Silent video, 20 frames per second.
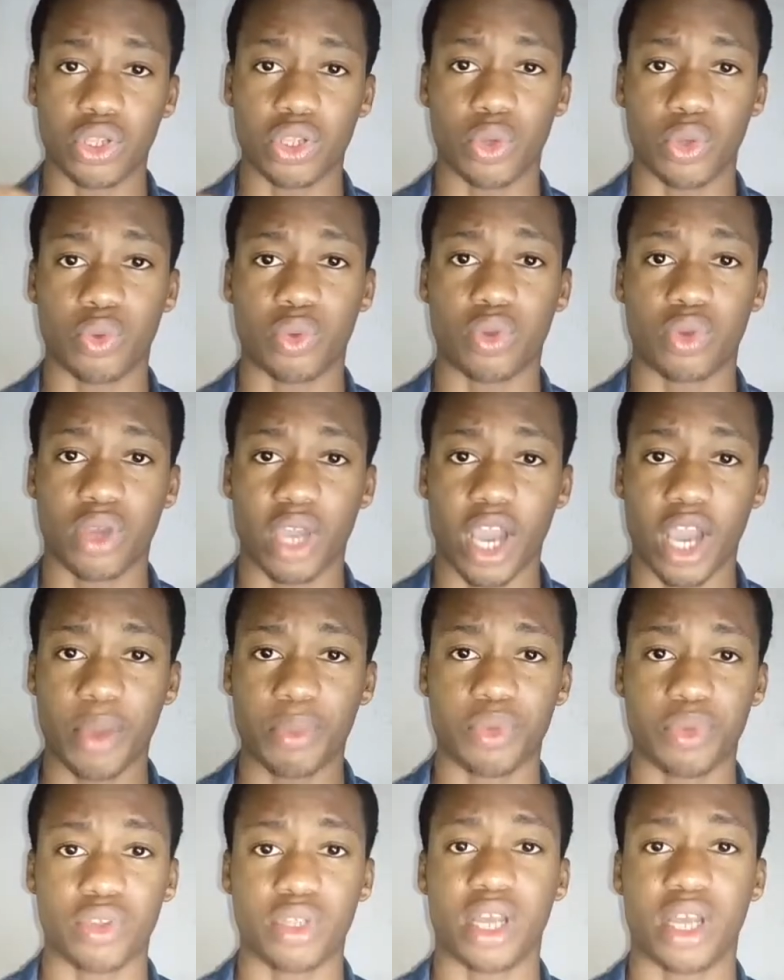they will
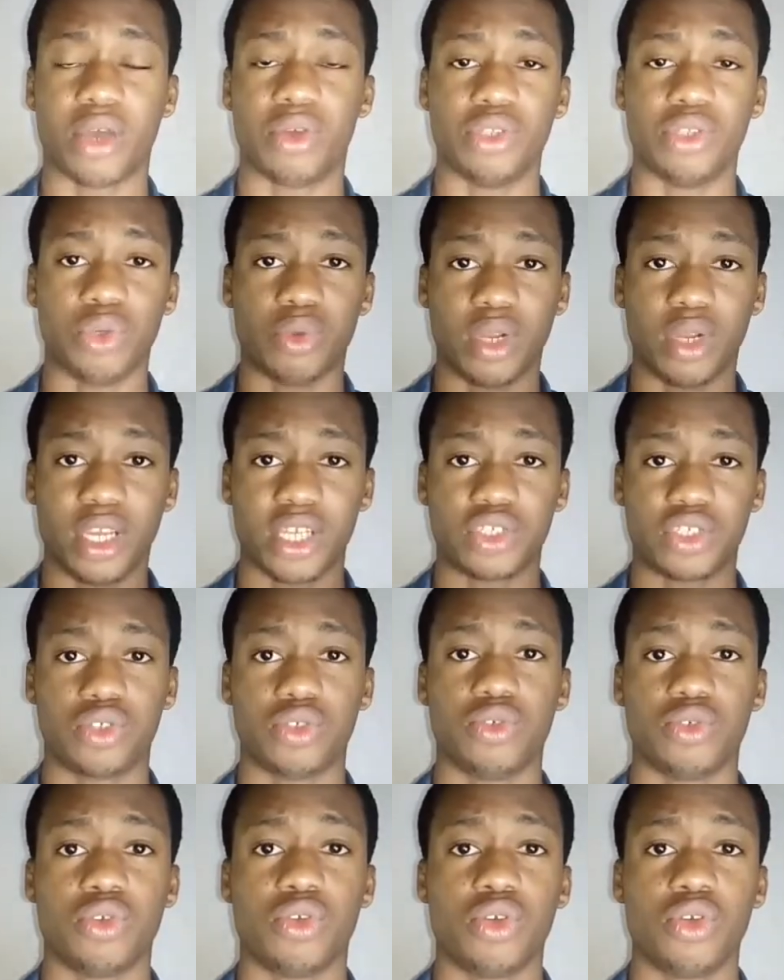calm you down, they will let
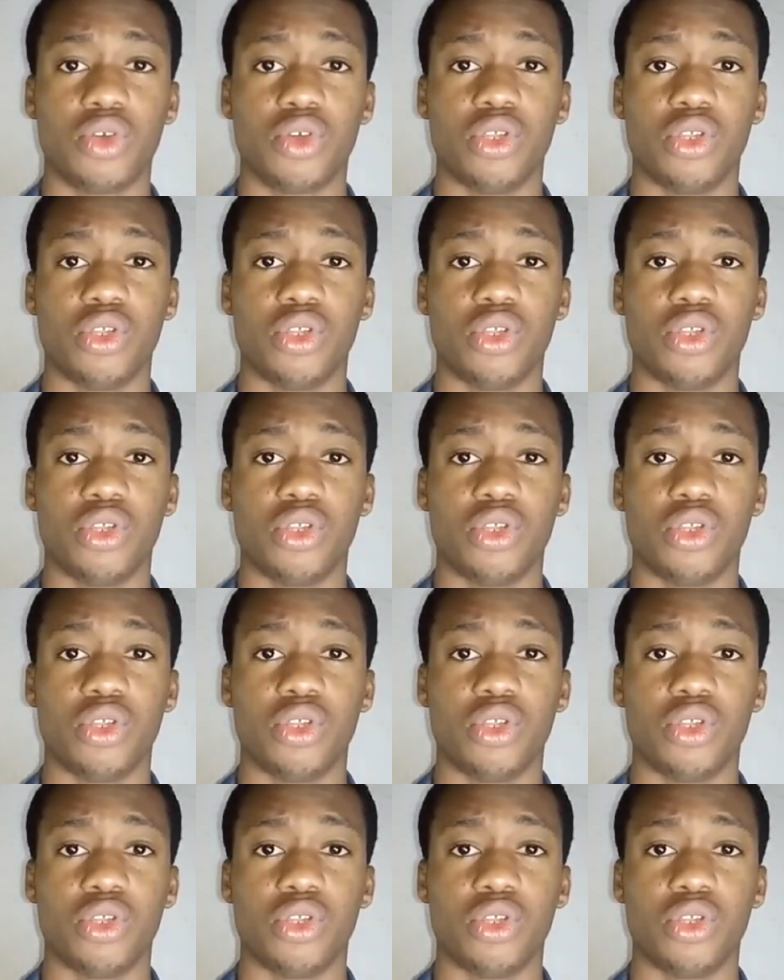you